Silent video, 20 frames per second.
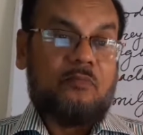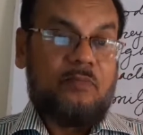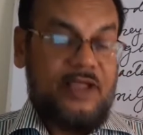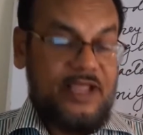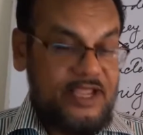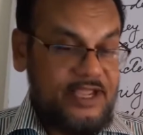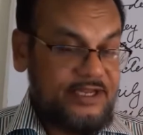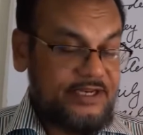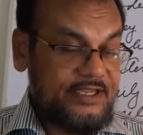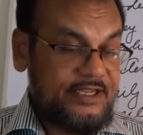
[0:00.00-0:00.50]

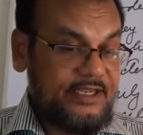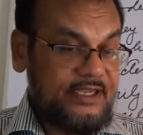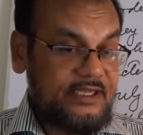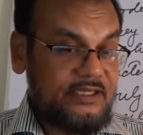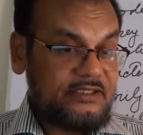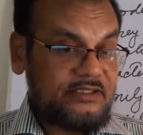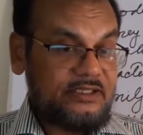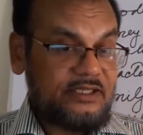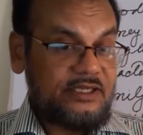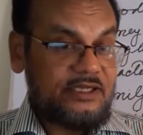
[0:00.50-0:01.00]
very
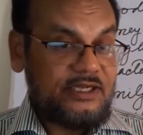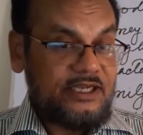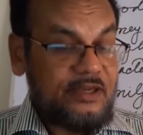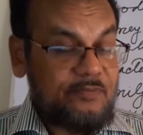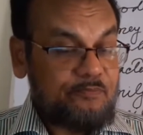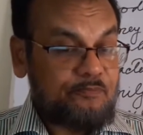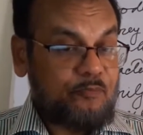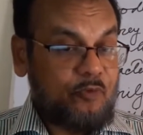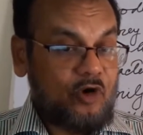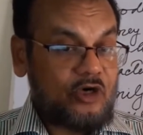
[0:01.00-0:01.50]

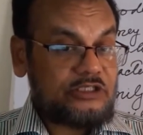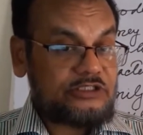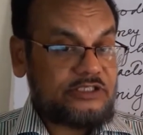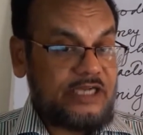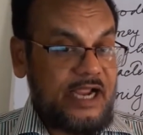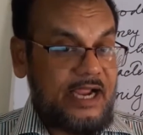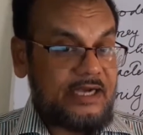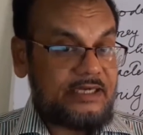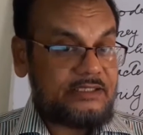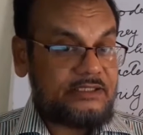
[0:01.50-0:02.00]

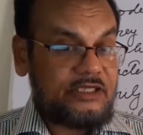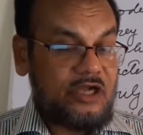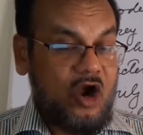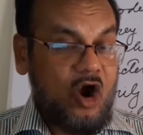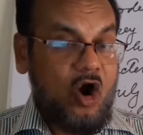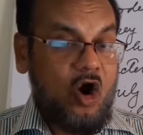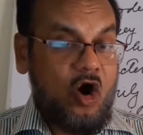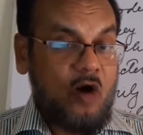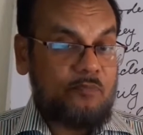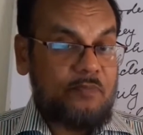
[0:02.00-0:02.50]
important
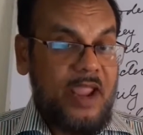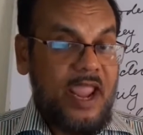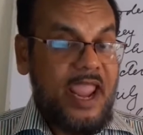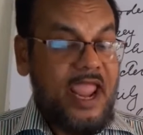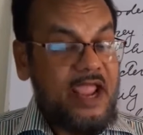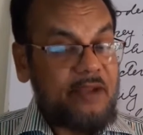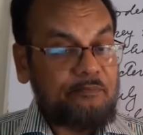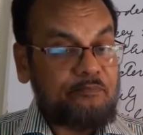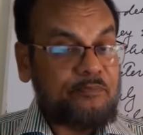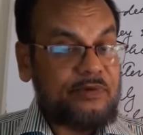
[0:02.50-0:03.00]
of
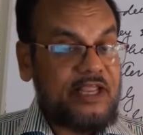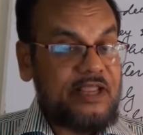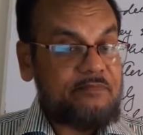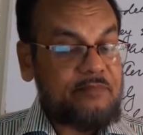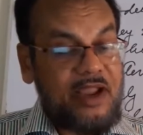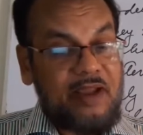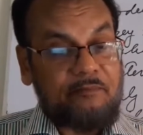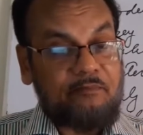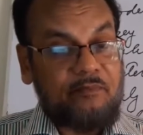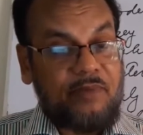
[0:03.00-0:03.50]
every
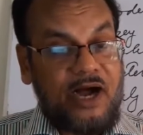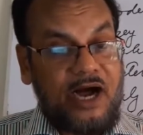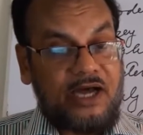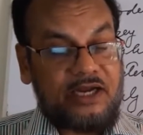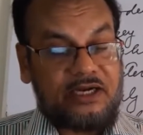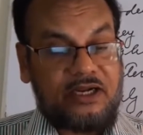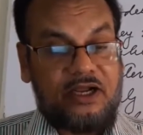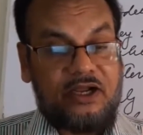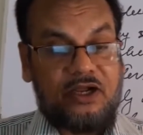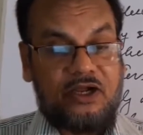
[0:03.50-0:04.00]
member
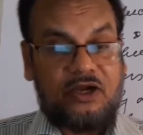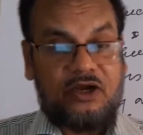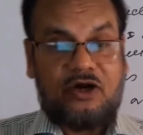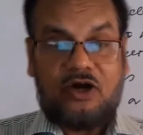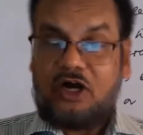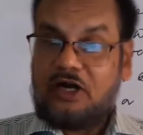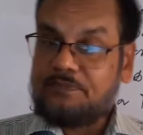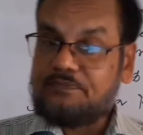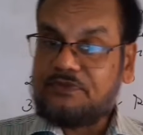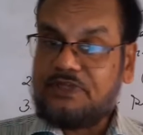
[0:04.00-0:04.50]

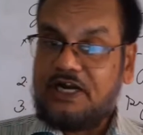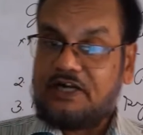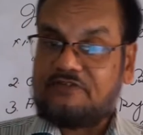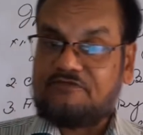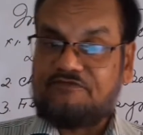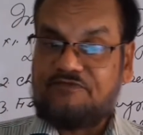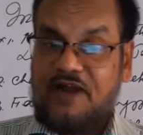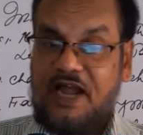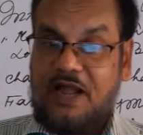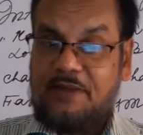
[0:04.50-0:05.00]
of that
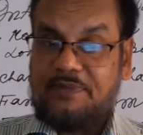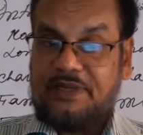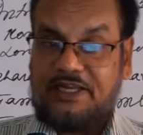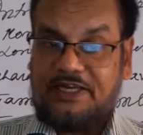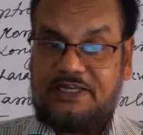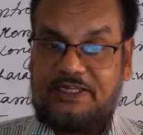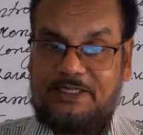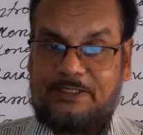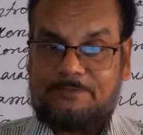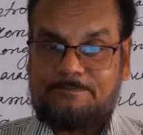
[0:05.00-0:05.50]
family.